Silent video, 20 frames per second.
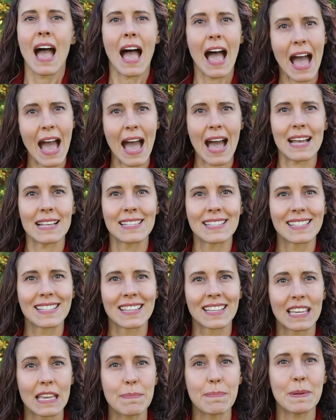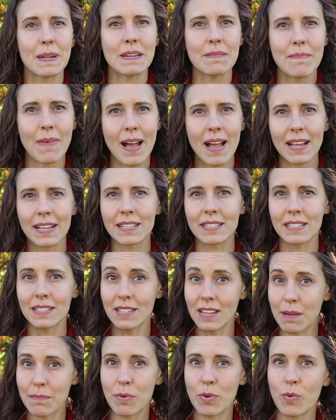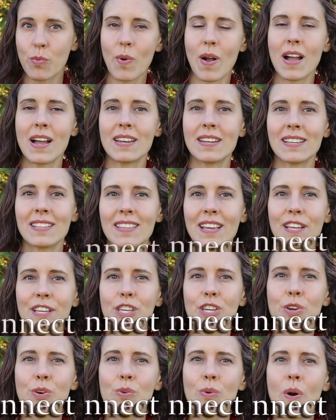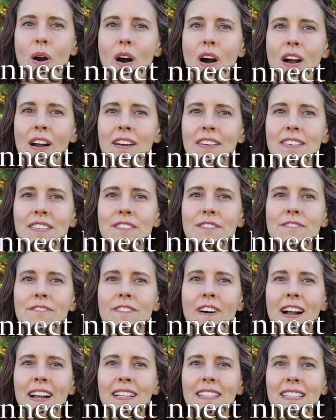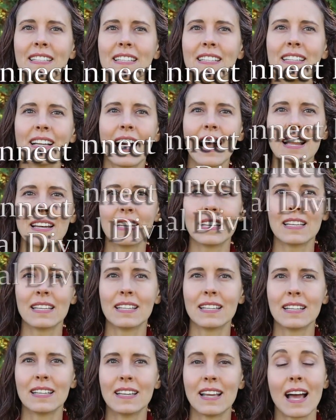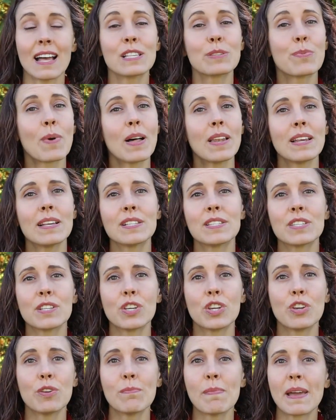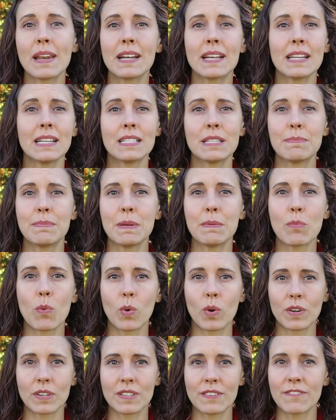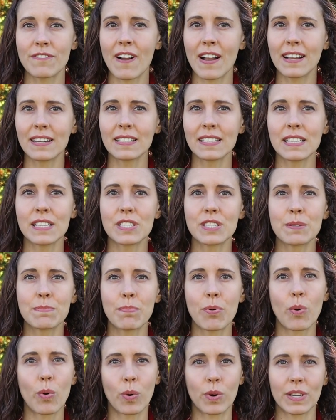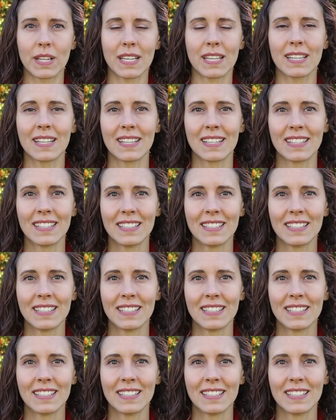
Ask, keep it in mind, number 1, that you are divinely guided, as well as humanity to be more divinely supported.